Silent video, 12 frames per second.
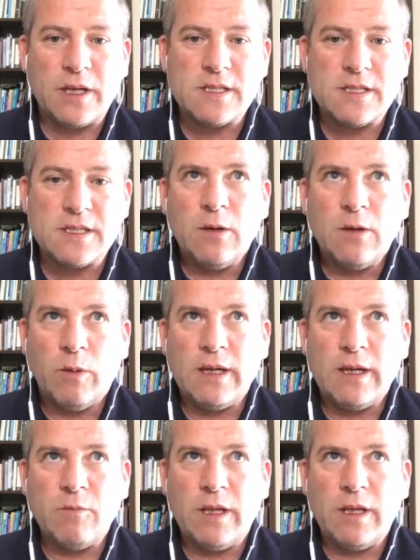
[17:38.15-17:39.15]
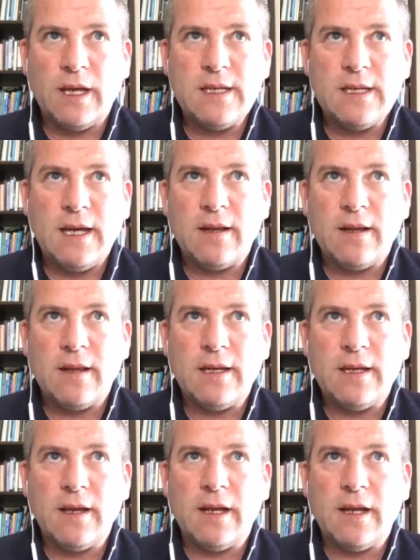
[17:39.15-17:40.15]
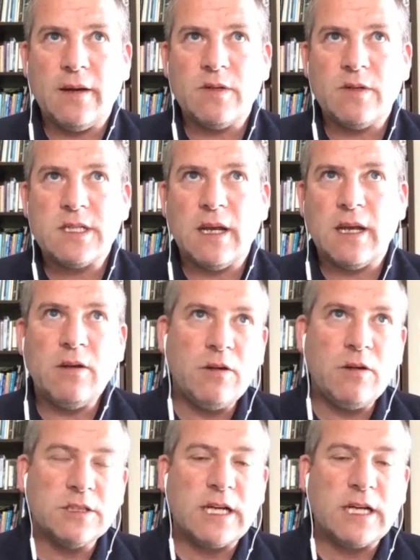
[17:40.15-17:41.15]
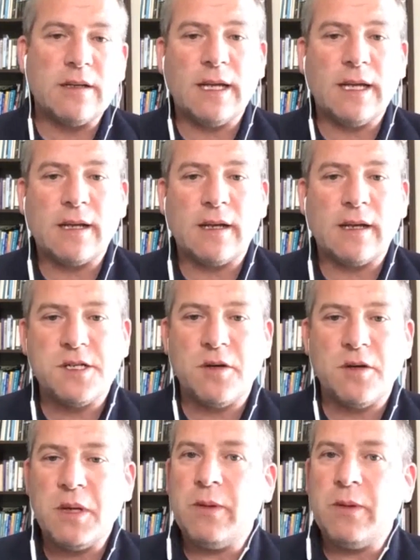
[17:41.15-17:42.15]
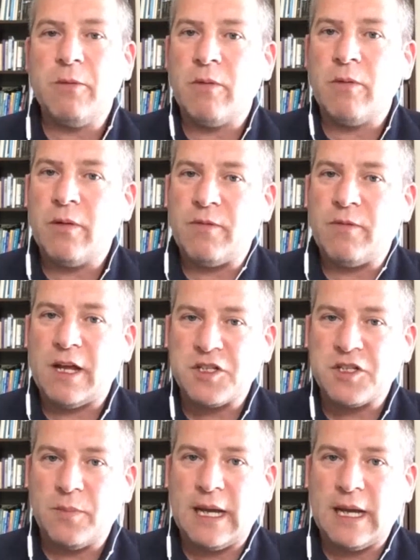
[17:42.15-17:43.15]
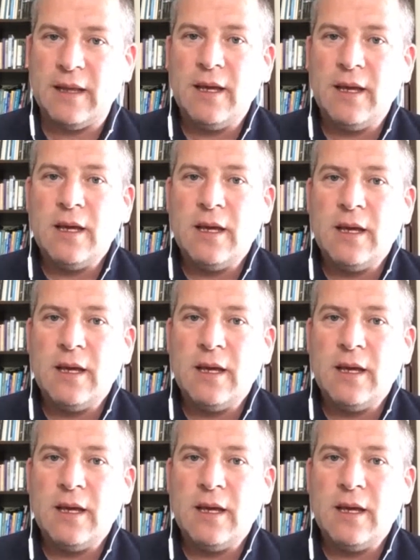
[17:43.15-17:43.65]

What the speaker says: because we didn't win 98 and 99, obviously, and you're starting to get concerned. Maybe we were a flash in the pan.